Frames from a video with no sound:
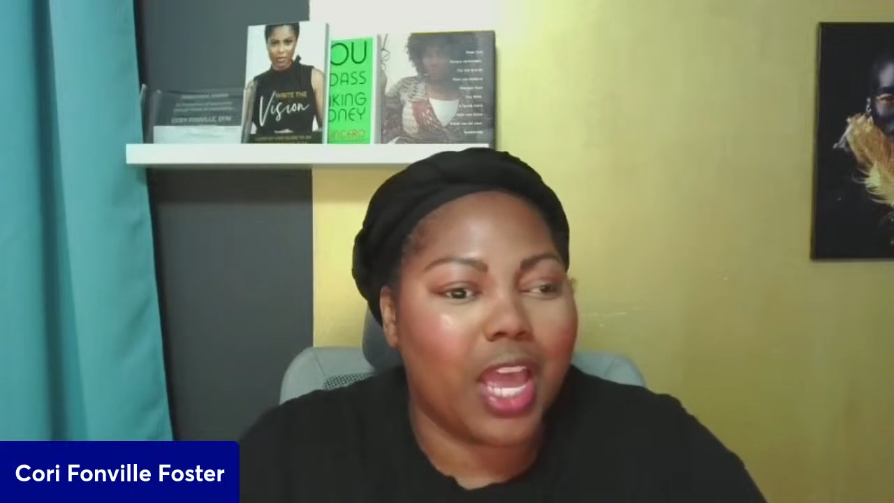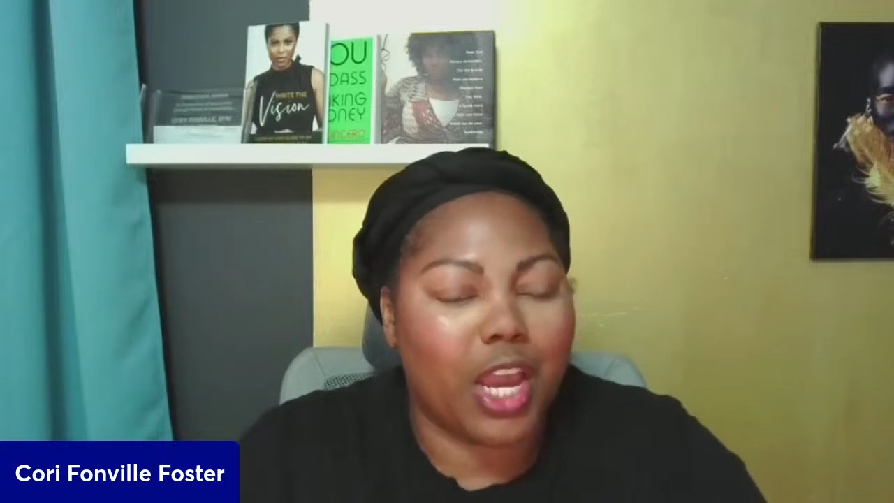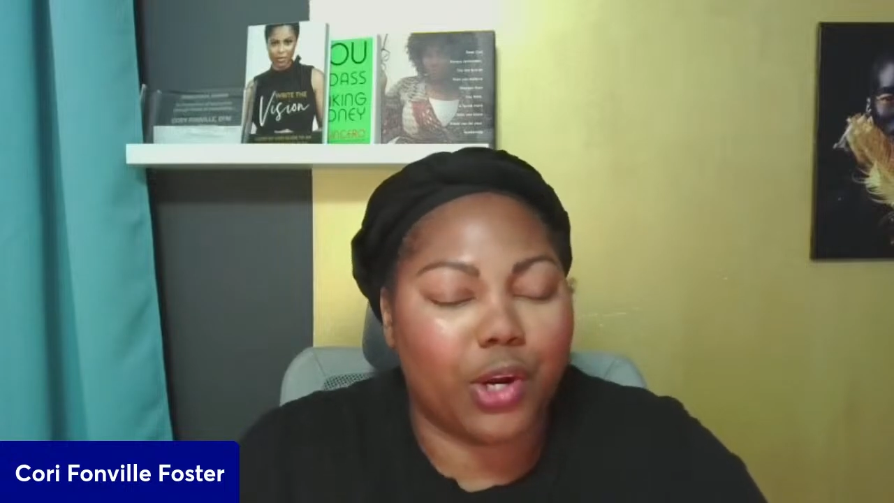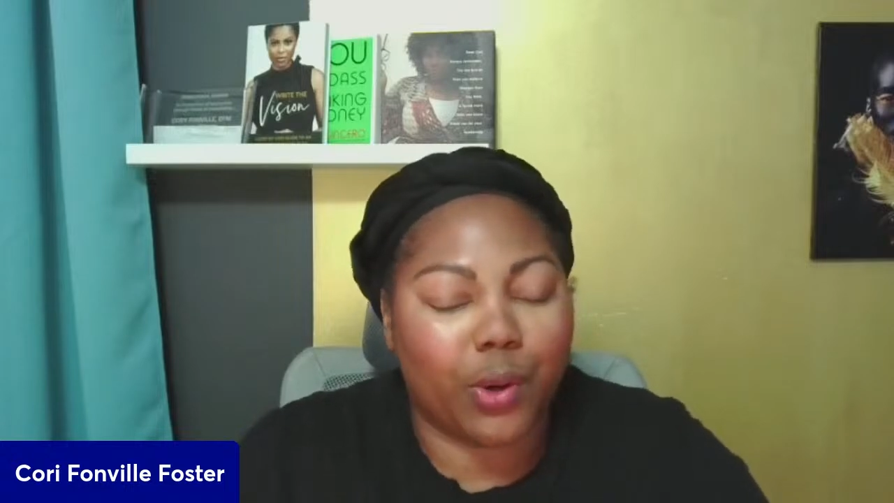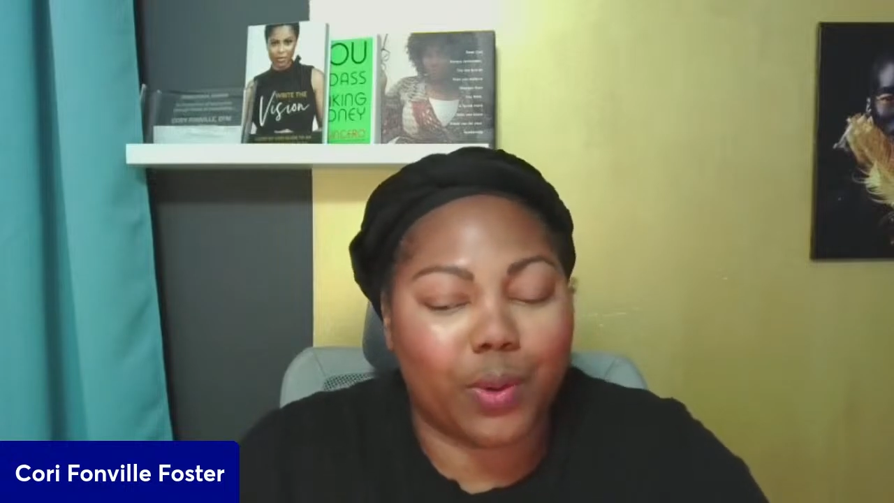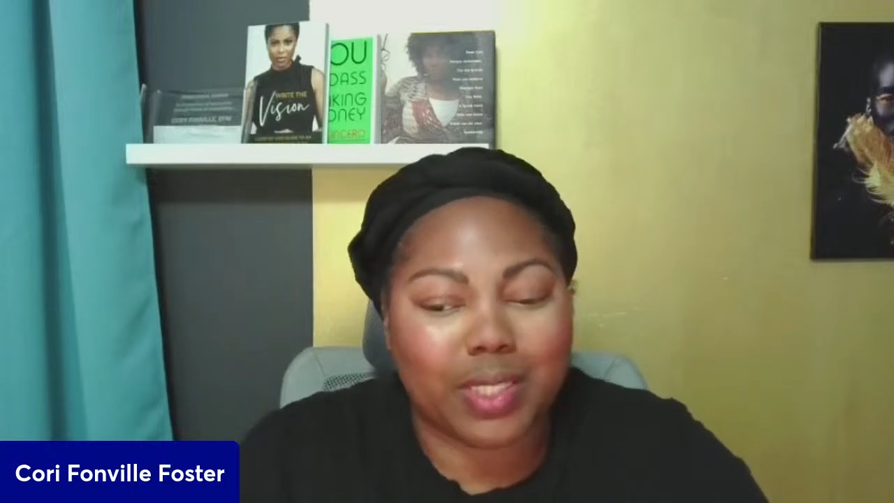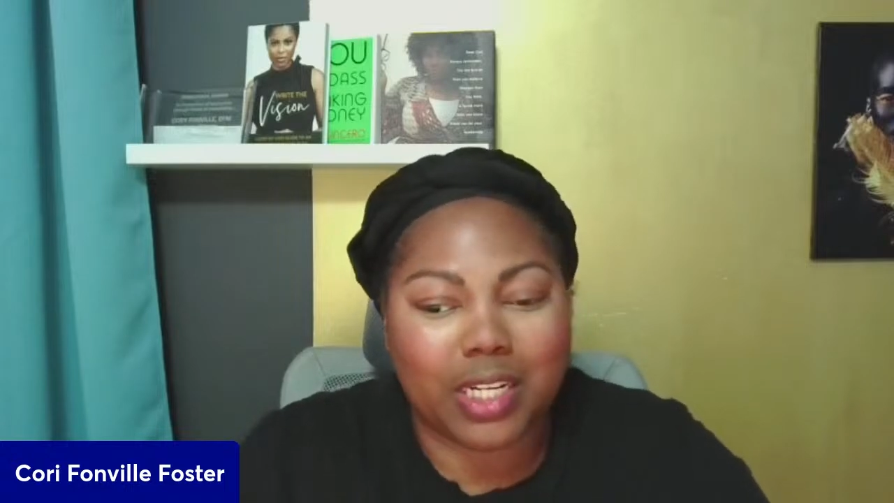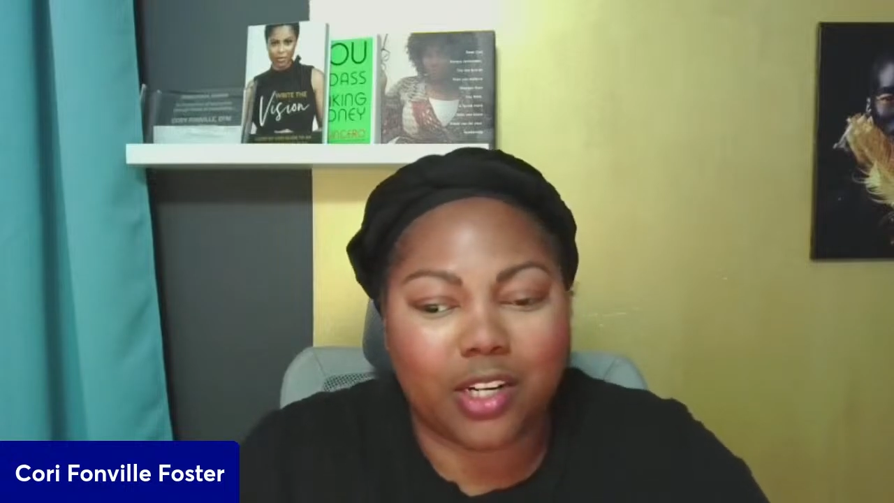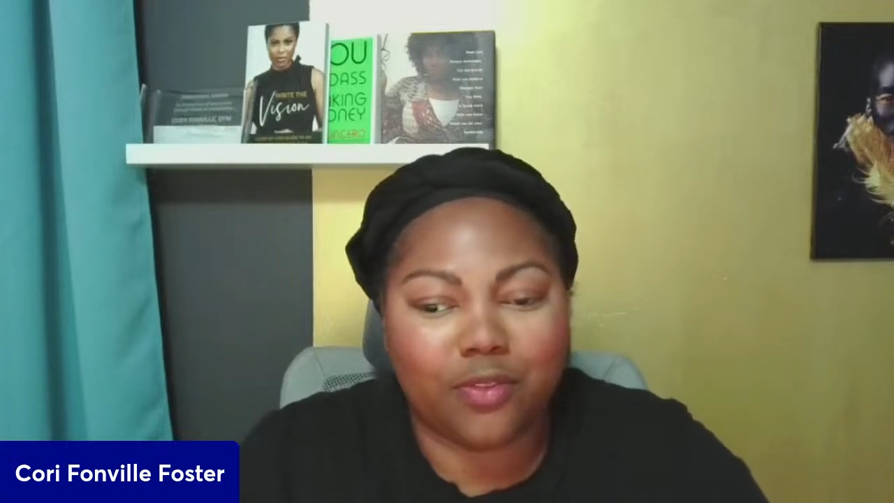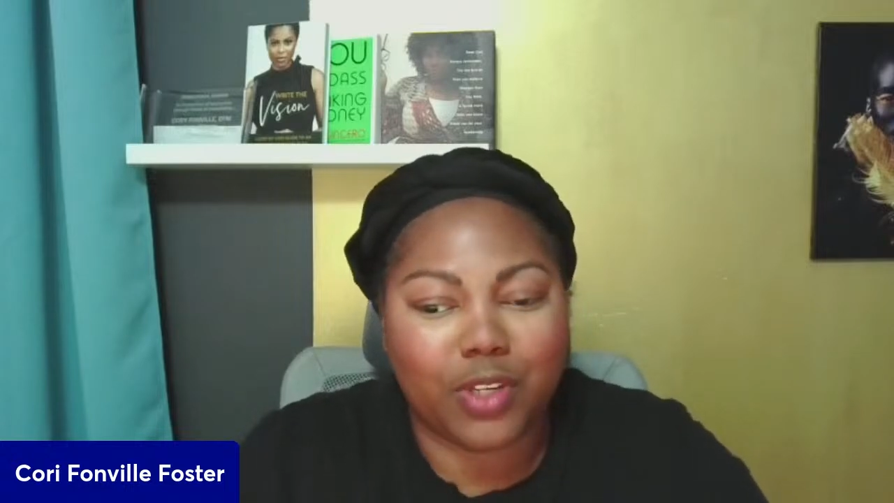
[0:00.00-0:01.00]
and grow as
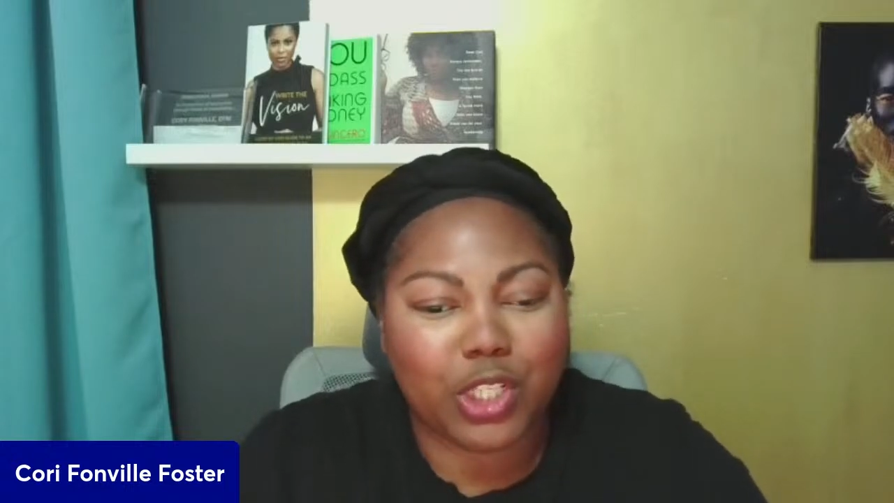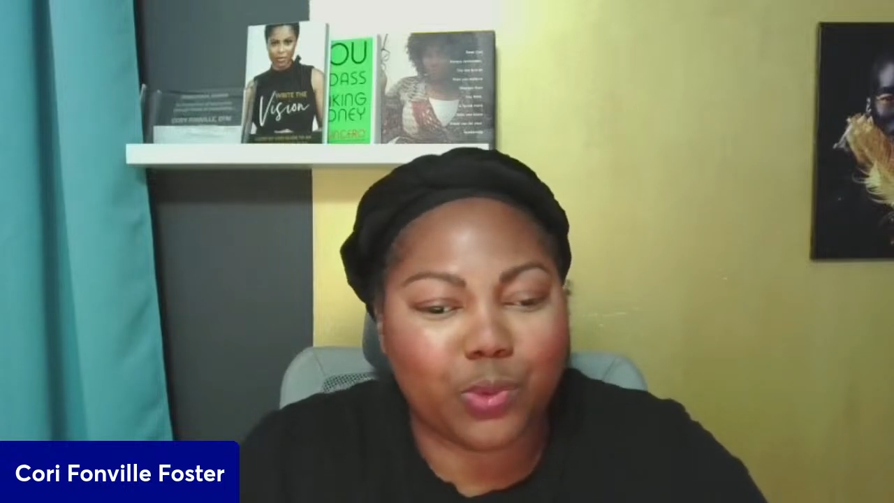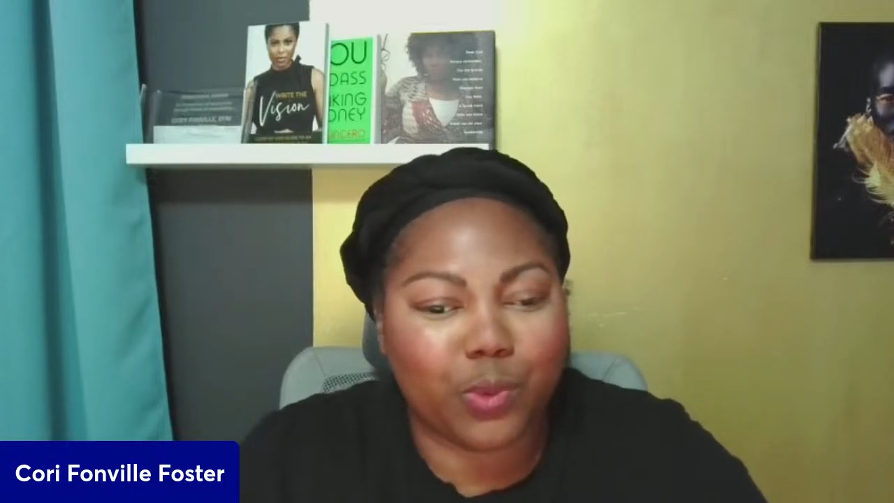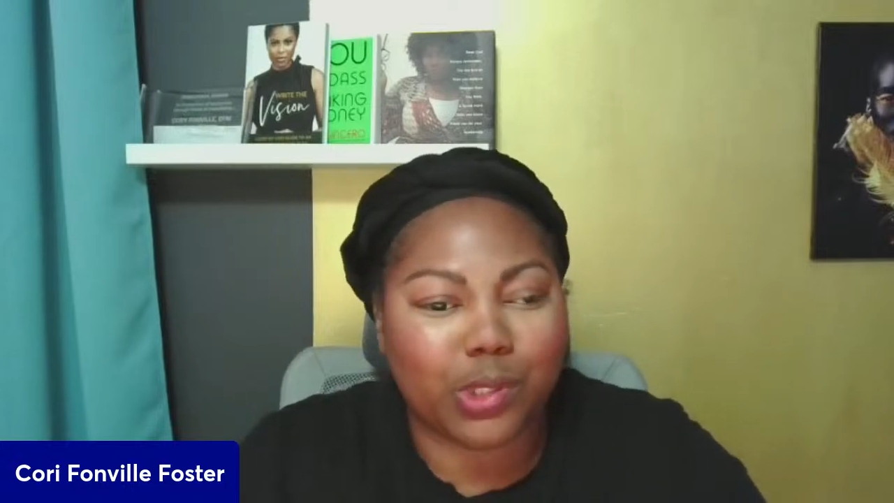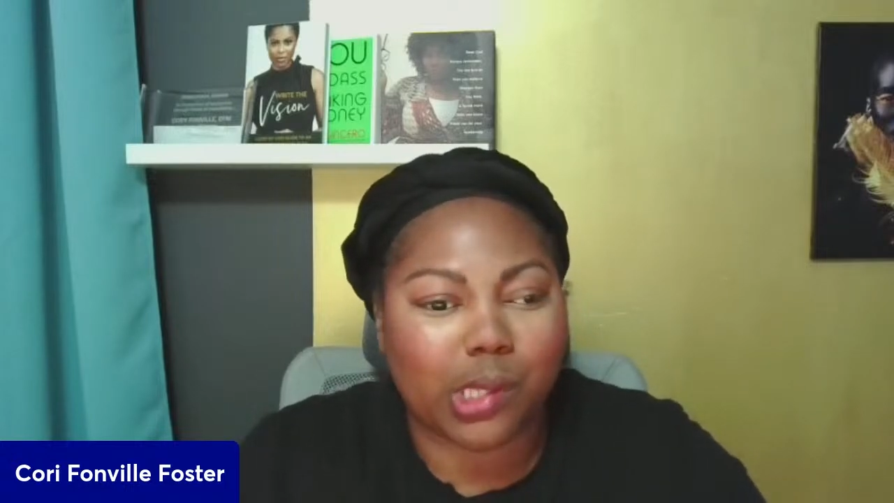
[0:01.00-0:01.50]
an individual.